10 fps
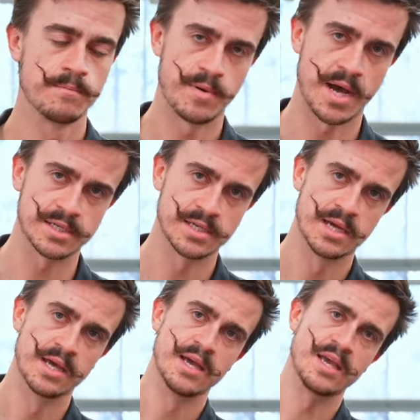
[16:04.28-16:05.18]
But
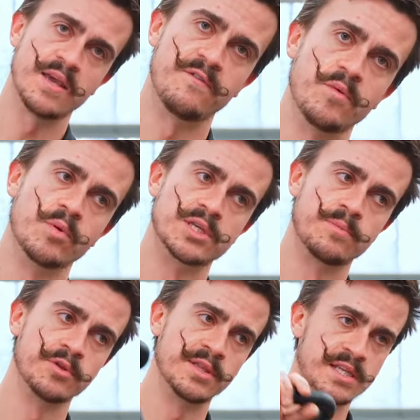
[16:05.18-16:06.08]
if you were to
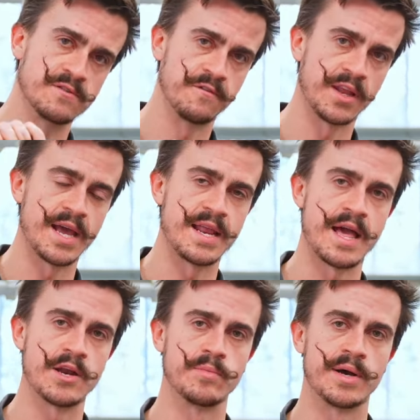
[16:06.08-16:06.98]
put these flared
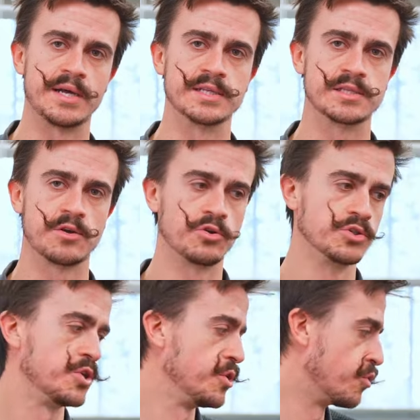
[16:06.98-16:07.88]
handlebars
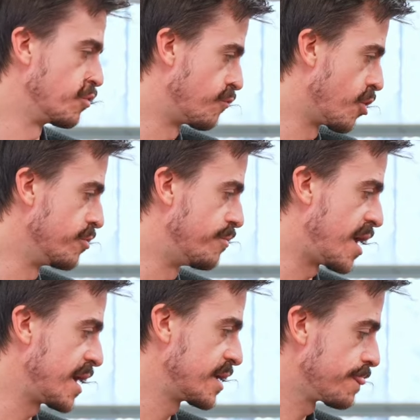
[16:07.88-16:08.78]
onto your road
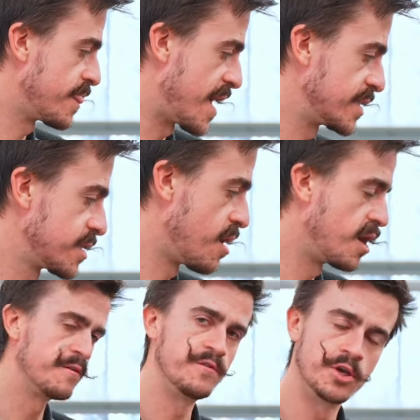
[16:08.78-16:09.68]
bike, that's
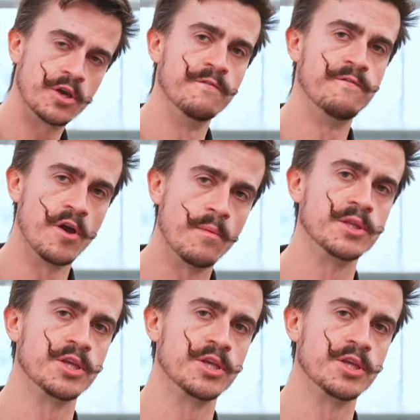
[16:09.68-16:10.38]
kind of you confirming